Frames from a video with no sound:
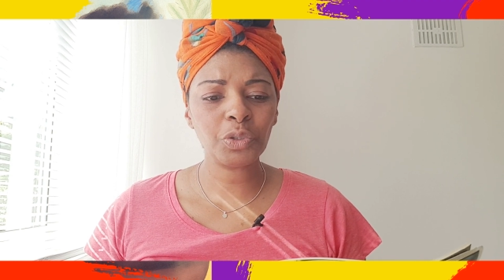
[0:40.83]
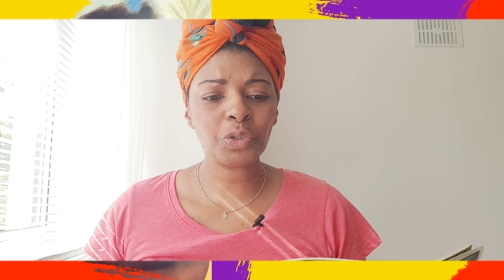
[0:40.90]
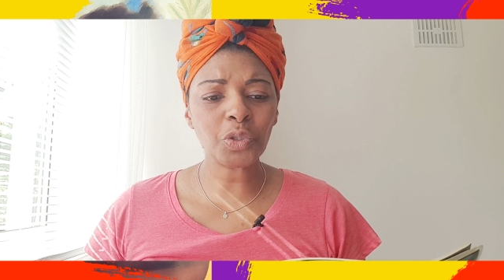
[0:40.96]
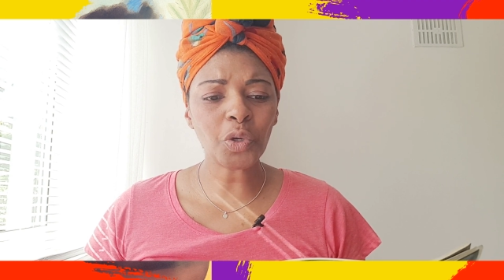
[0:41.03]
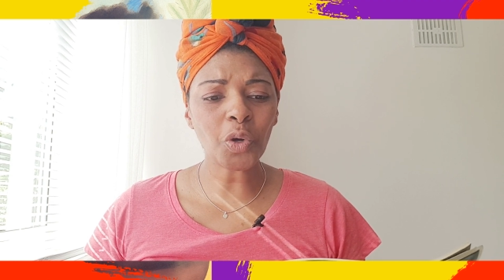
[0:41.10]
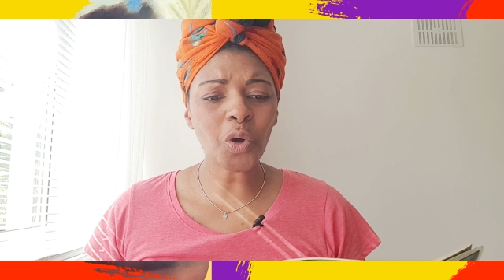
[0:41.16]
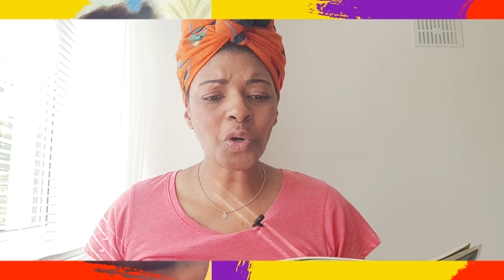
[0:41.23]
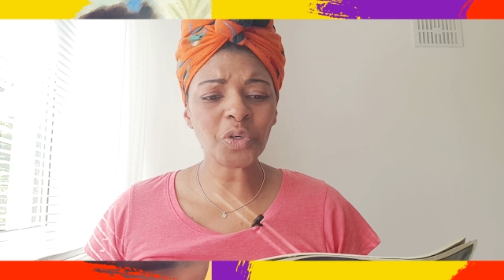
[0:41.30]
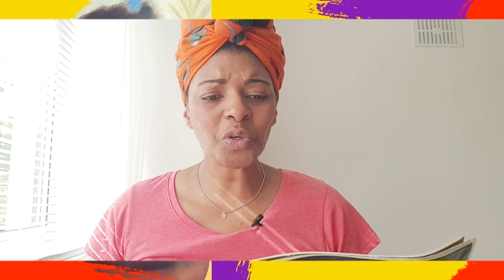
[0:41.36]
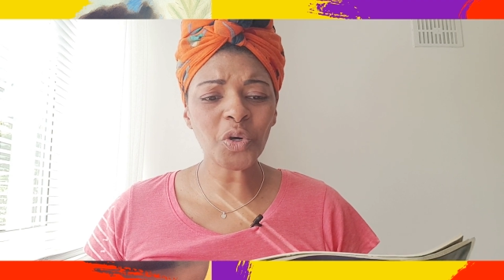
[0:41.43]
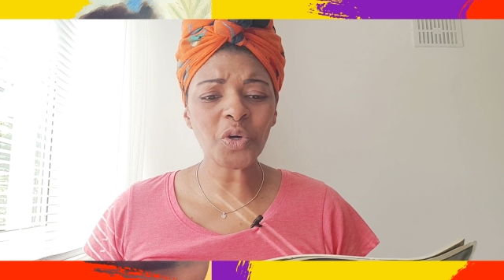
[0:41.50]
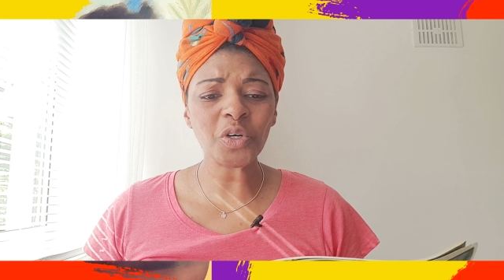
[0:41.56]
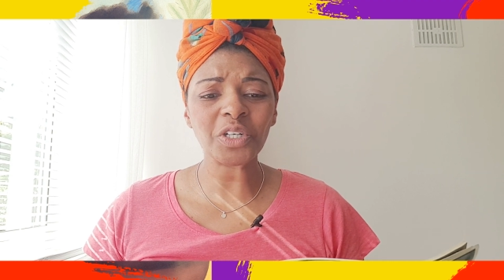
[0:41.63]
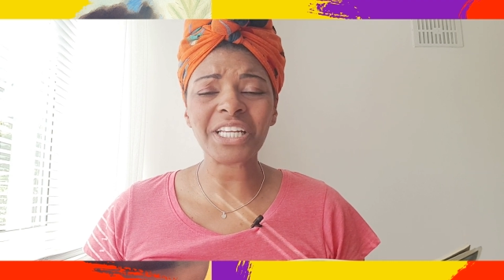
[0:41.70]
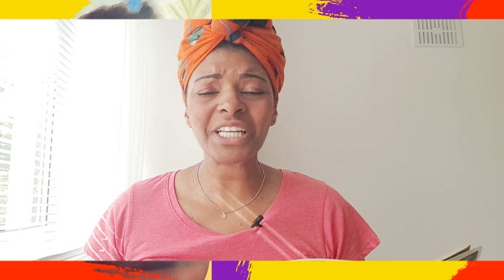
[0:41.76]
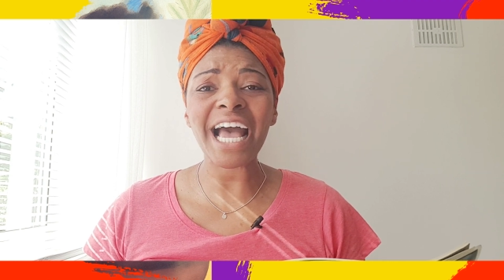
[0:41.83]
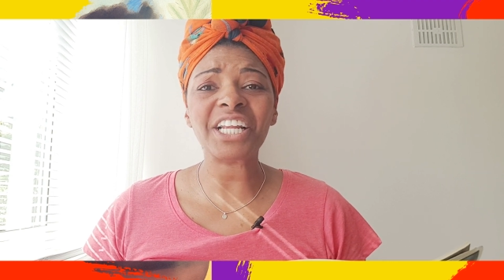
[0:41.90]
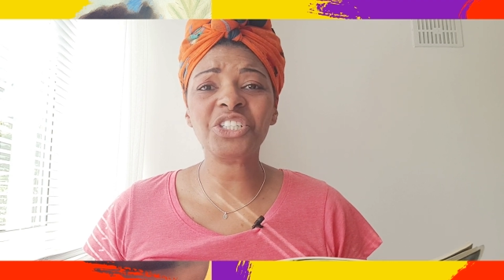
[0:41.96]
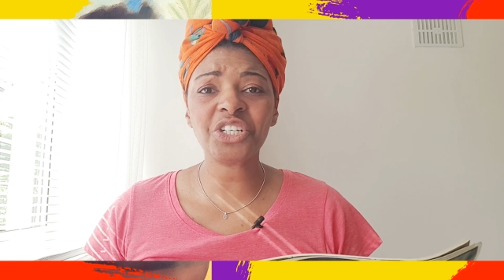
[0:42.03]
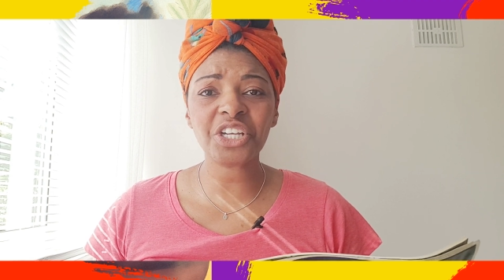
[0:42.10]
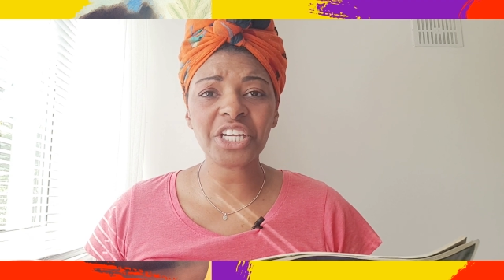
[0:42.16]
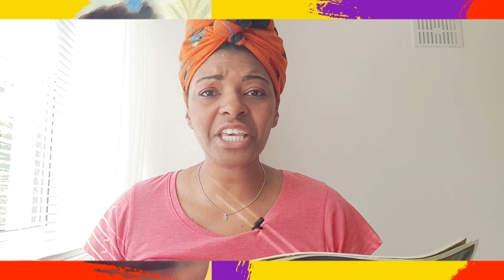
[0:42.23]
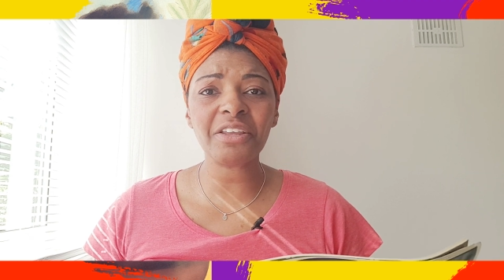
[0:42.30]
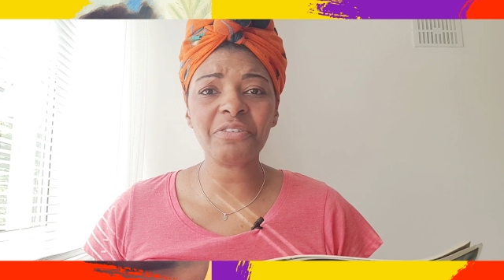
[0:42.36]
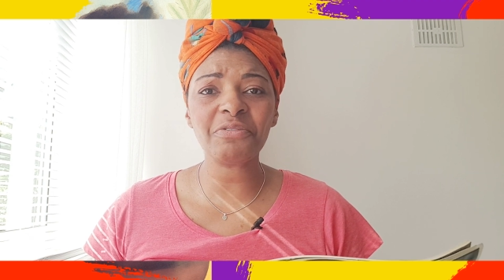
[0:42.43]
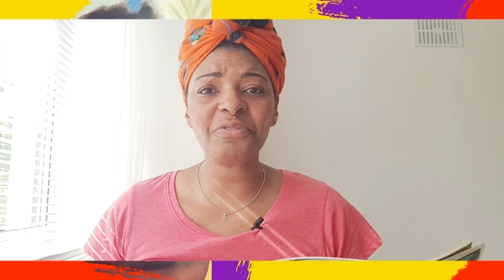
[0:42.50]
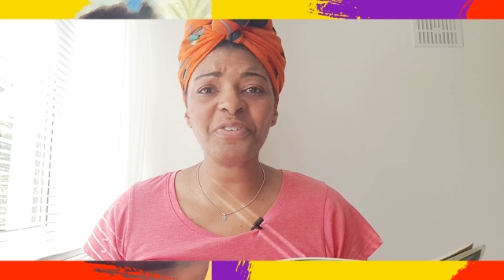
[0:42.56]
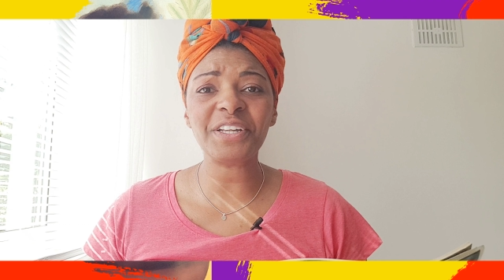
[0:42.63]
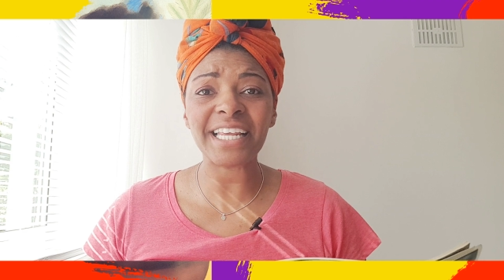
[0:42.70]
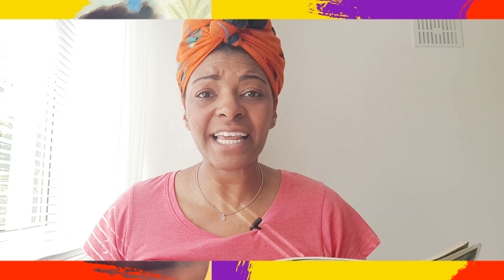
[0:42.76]
Don't cook that chicken
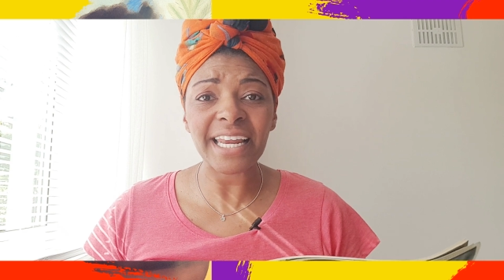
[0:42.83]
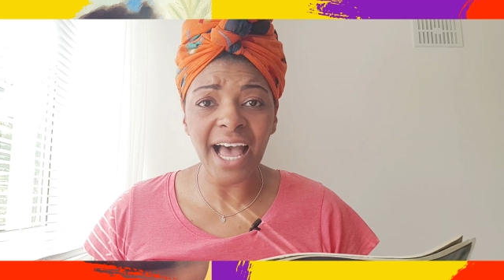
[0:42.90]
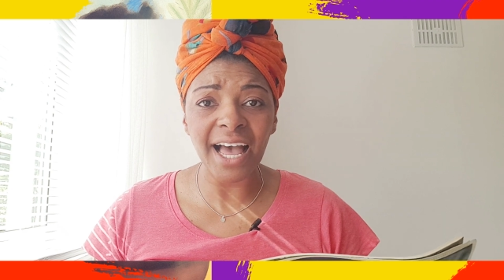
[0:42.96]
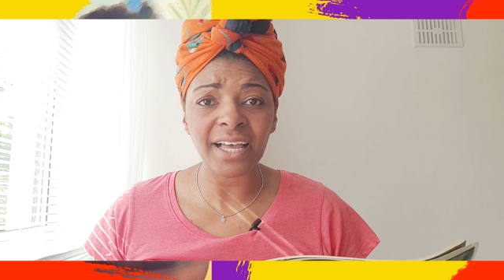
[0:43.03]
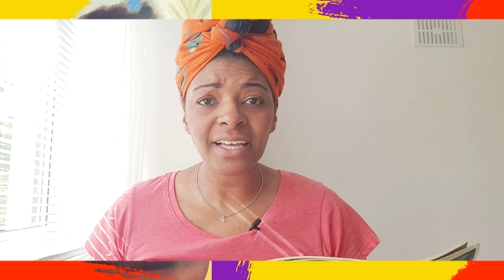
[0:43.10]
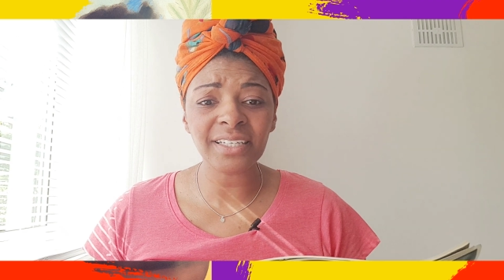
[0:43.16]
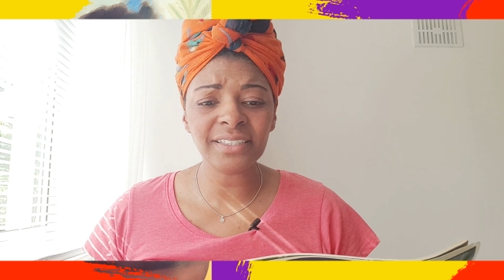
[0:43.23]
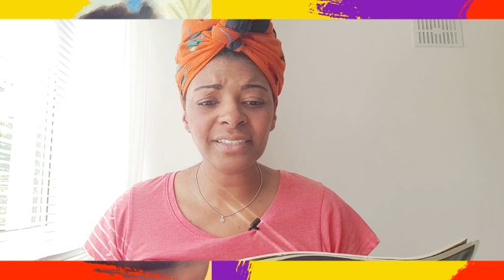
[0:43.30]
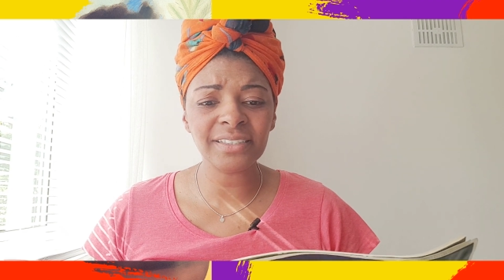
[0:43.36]
for dinner.